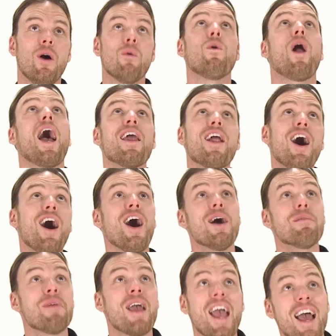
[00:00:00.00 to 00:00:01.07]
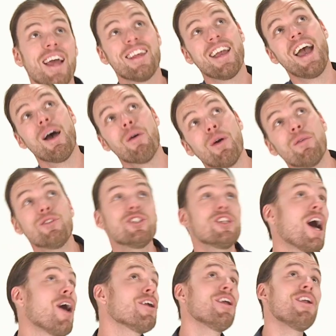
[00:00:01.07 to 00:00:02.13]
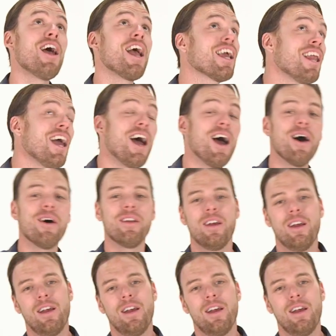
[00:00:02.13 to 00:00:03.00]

right on, man, yeah, we're just out here hanging out.